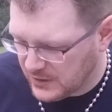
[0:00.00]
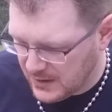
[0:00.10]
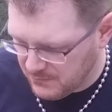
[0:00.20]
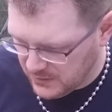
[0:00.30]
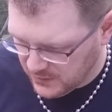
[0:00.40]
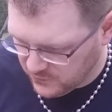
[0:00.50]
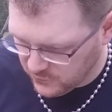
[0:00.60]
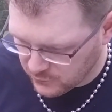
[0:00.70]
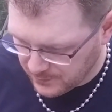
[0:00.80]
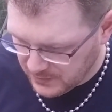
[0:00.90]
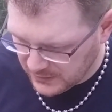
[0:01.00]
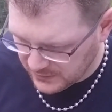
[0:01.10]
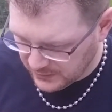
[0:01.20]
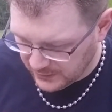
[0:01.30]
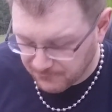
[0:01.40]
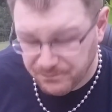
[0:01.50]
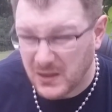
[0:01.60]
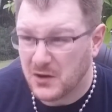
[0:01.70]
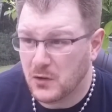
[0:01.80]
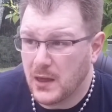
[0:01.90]
time and hits you repeatedly.
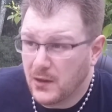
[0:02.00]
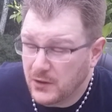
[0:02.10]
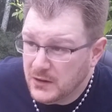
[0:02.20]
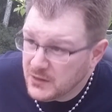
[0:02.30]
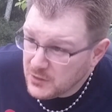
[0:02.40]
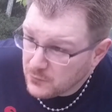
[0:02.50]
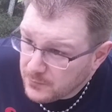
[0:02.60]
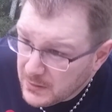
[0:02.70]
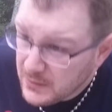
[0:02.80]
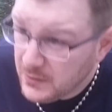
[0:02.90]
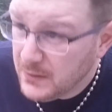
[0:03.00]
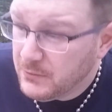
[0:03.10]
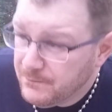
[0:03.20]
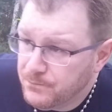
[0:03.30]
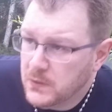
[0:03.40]
I don't know how it can hit you repeatedly, but